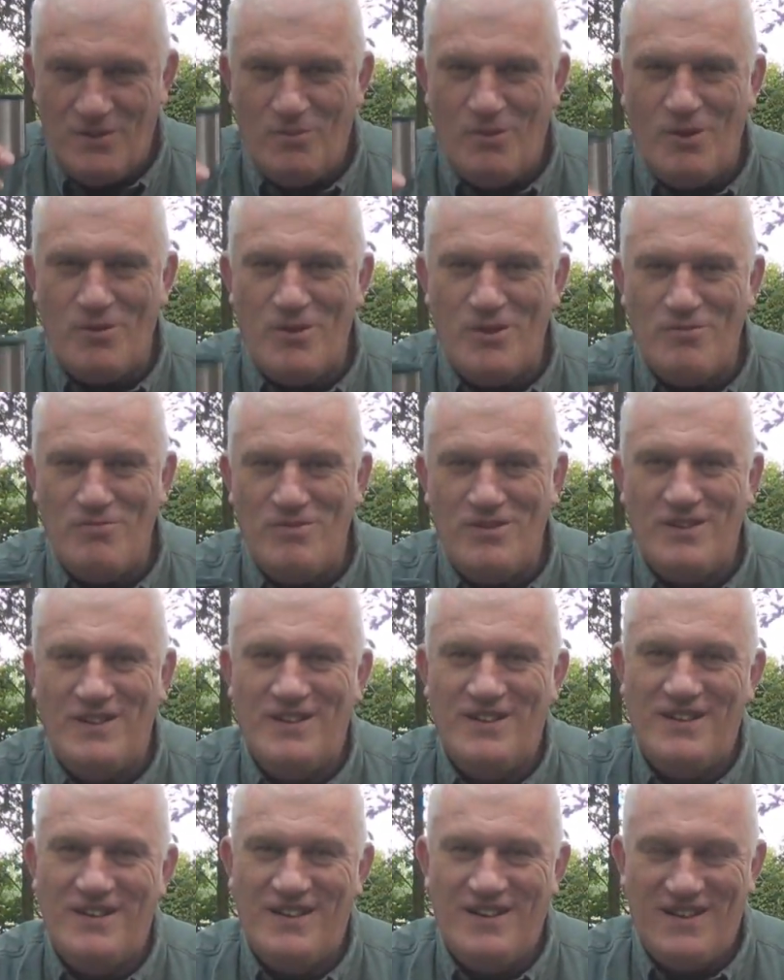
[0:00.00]
Welcome,
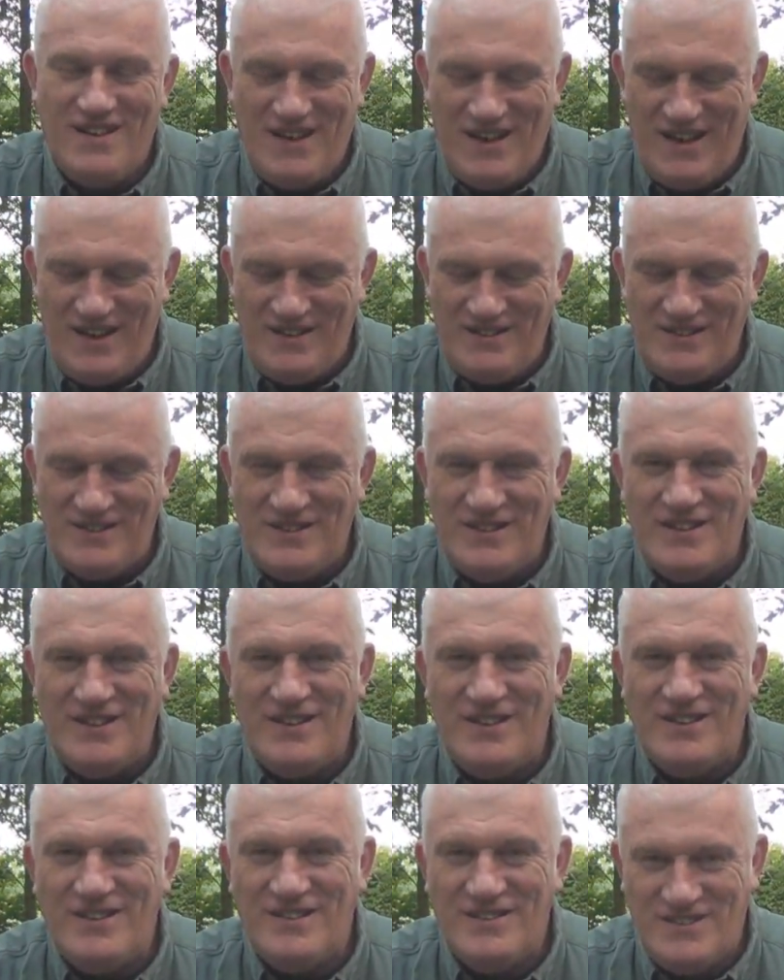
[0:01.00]
and
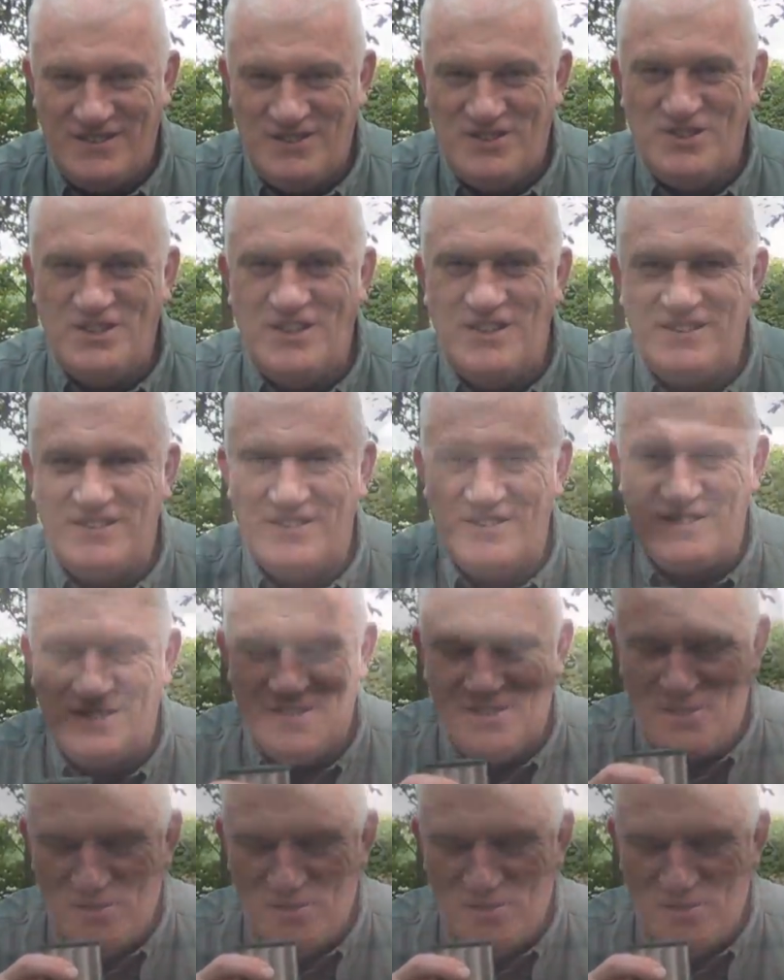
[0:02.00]
cheers.